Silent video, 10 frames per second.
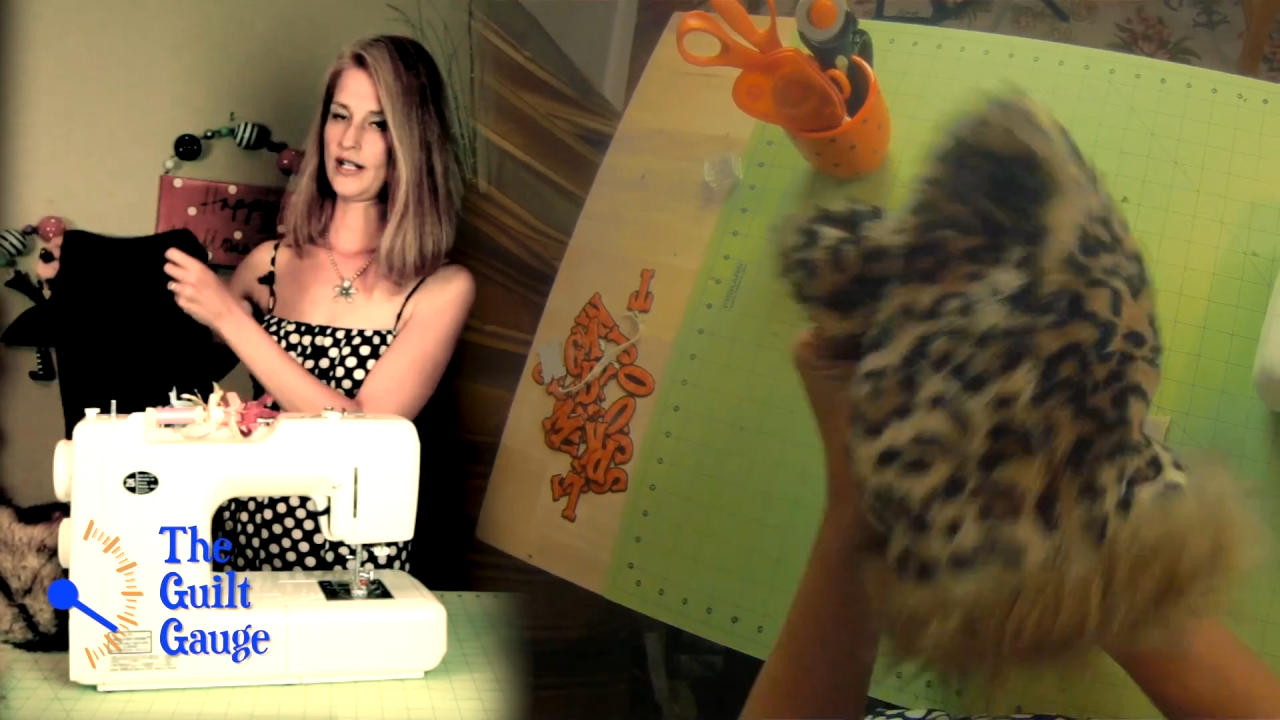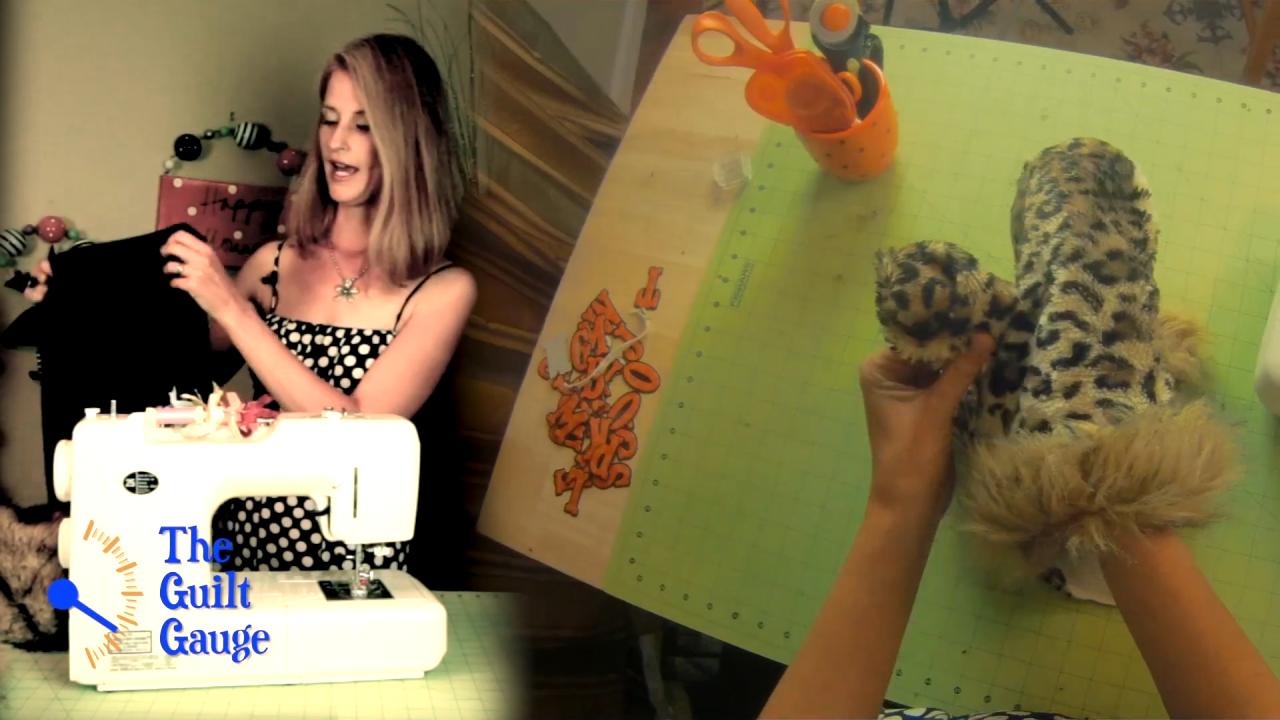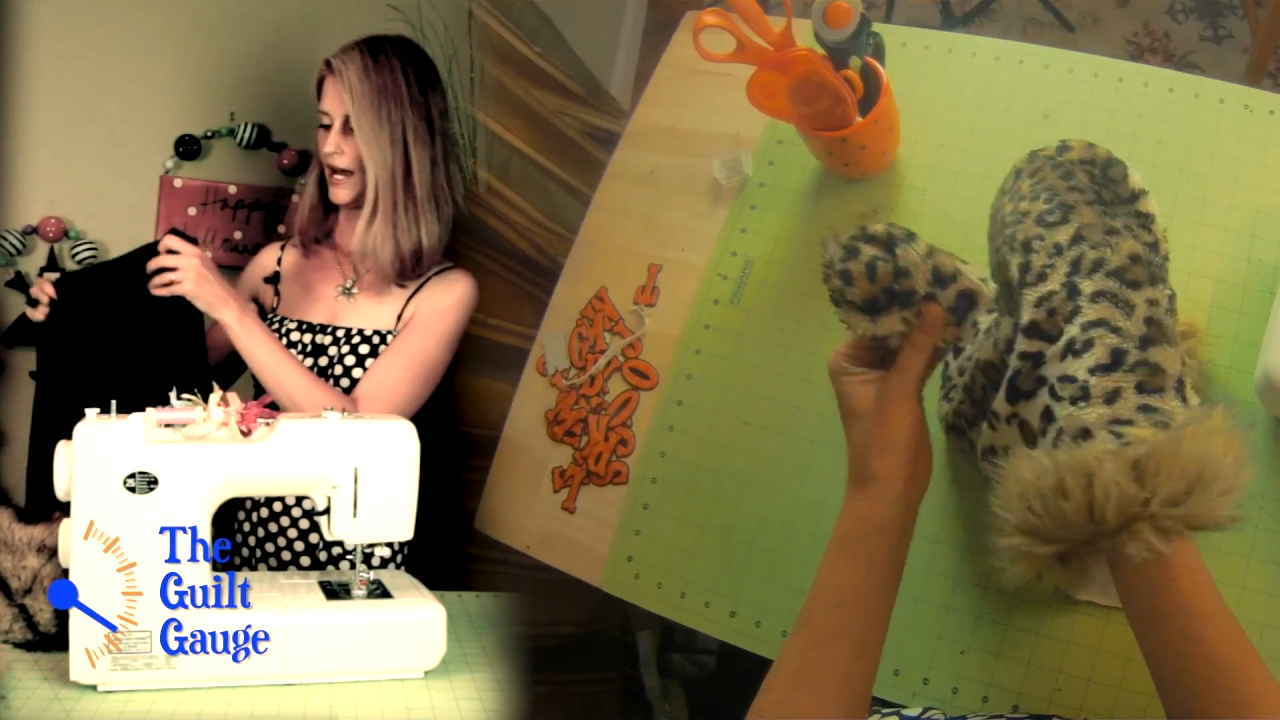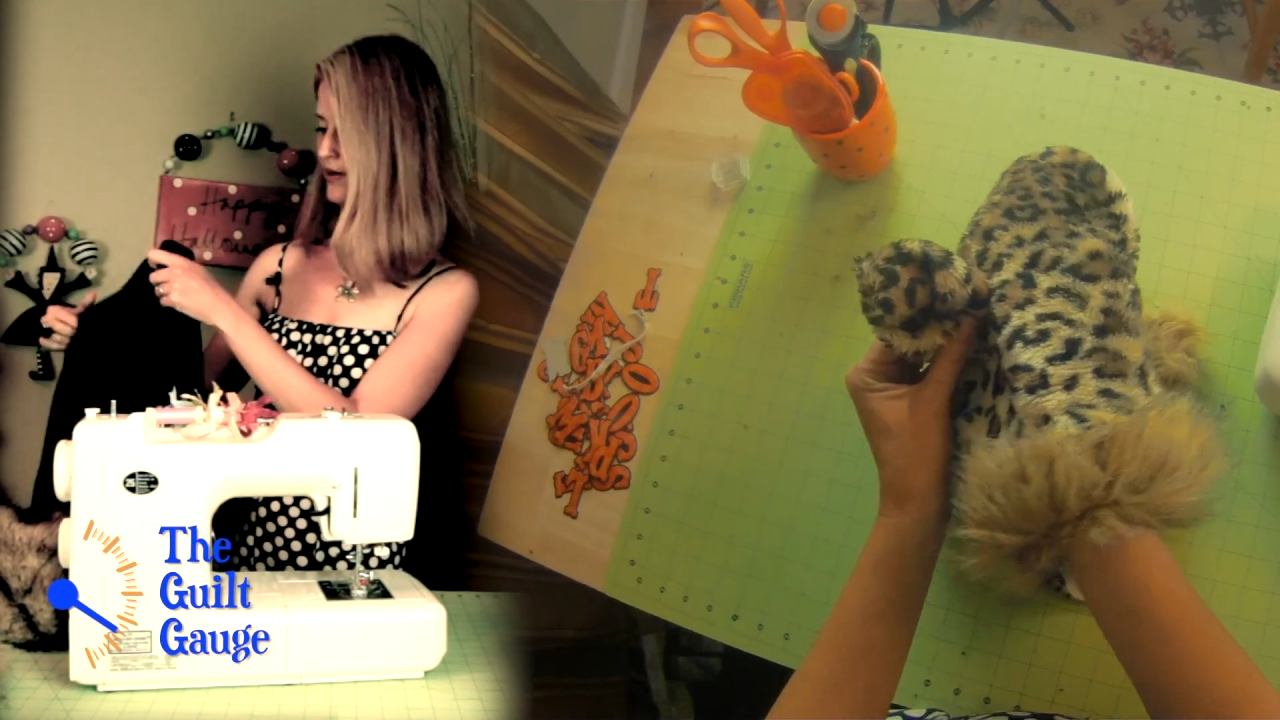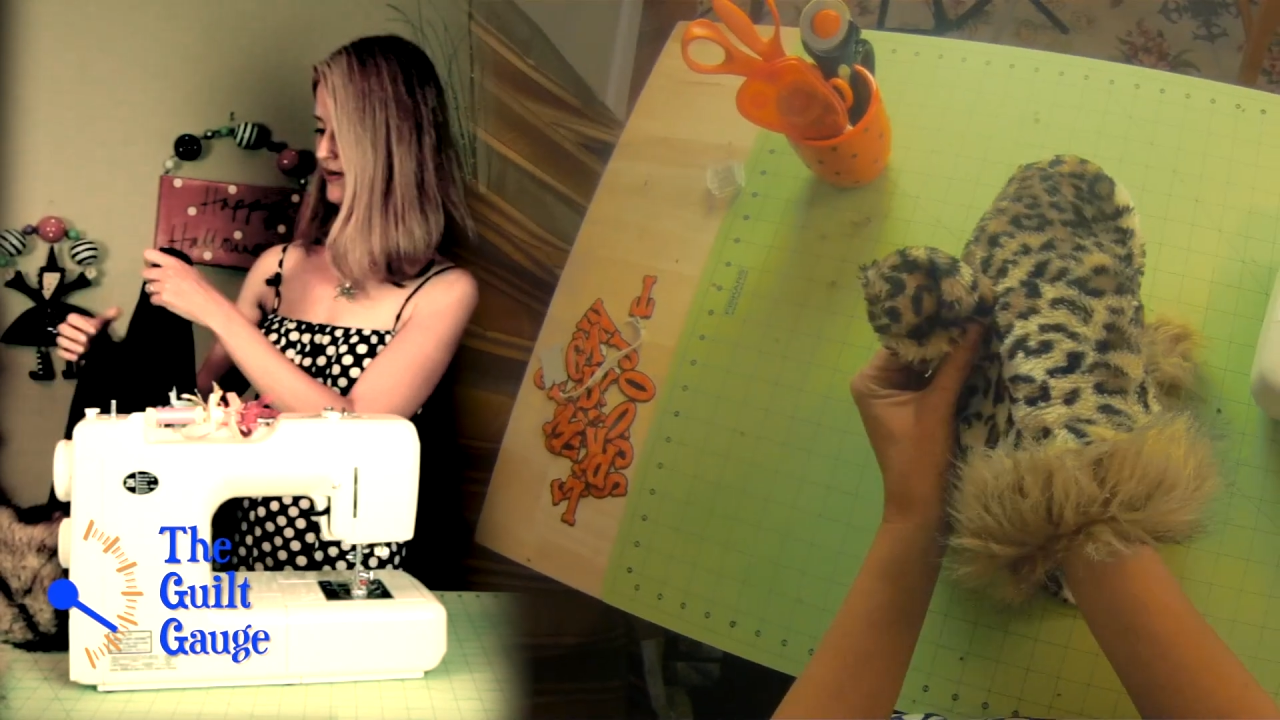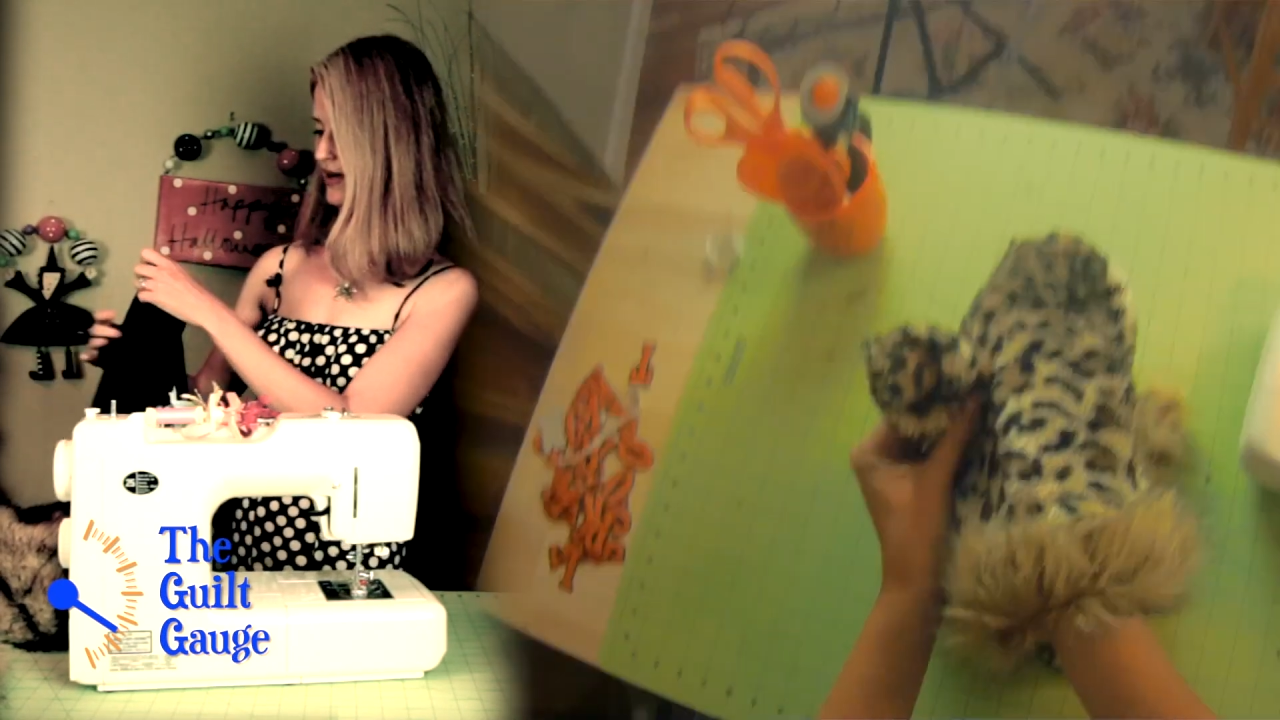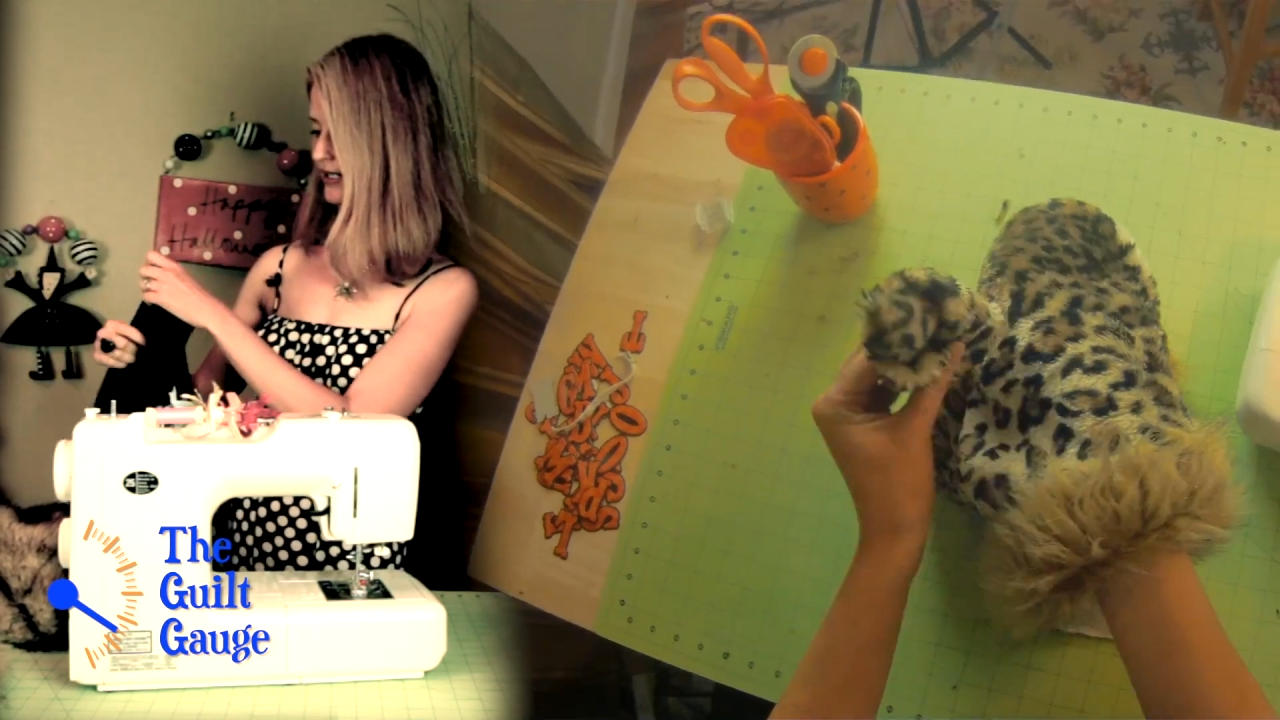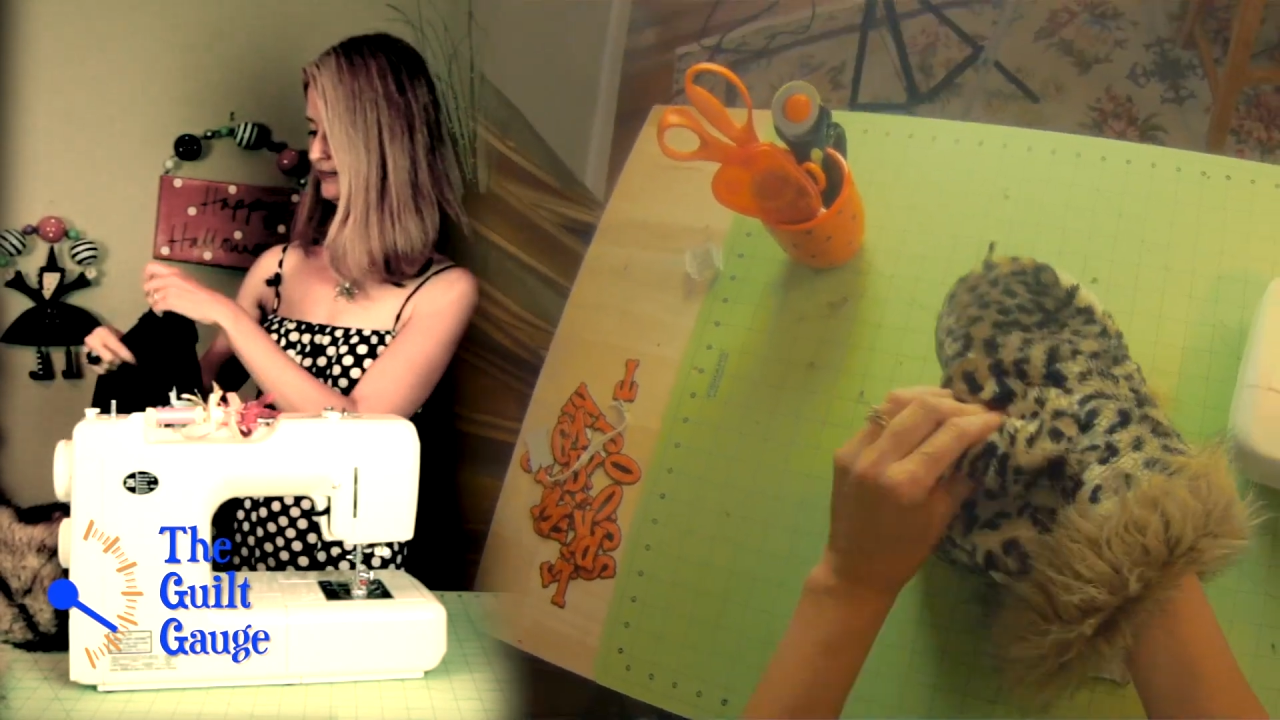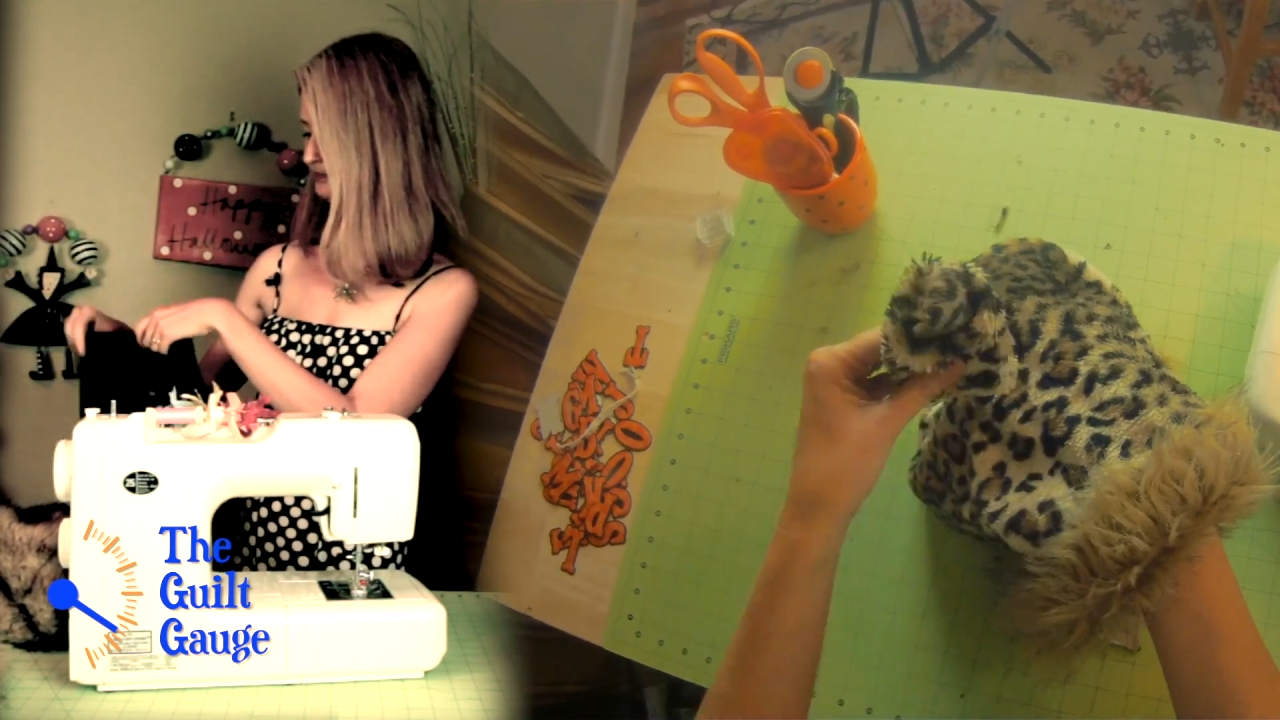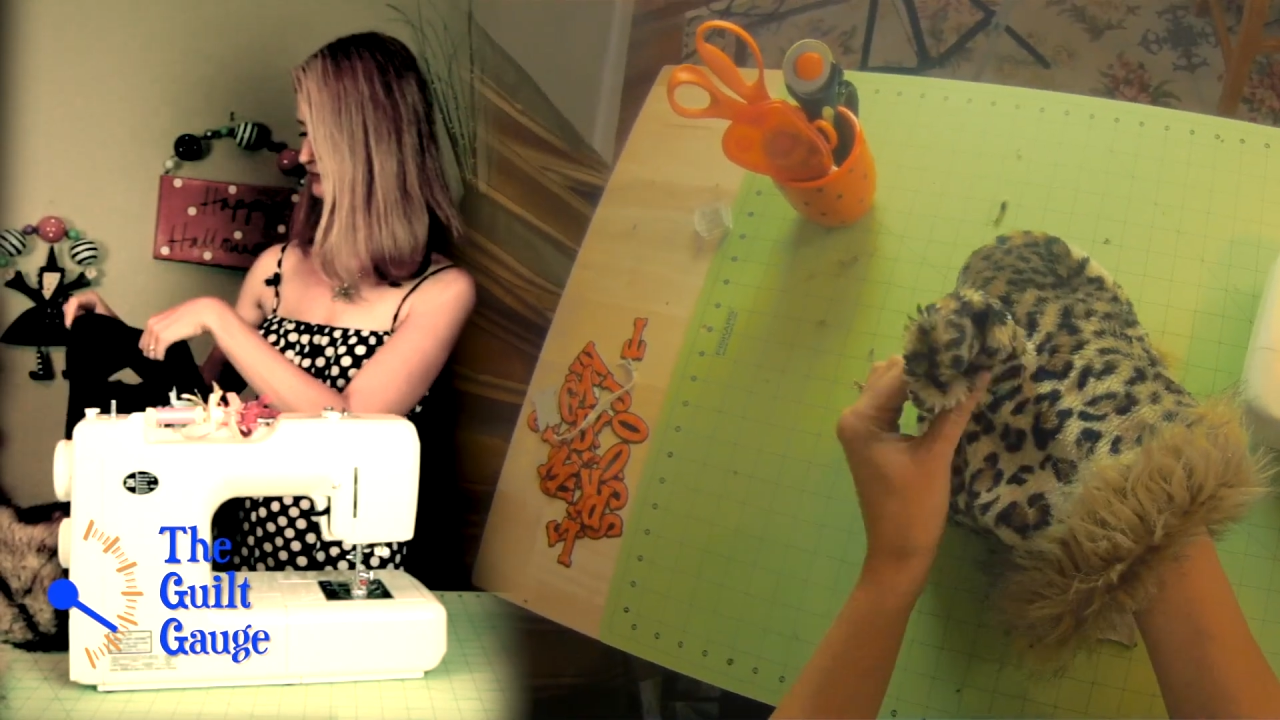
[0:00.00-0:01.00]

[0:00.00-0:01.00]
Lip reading: Tabitha.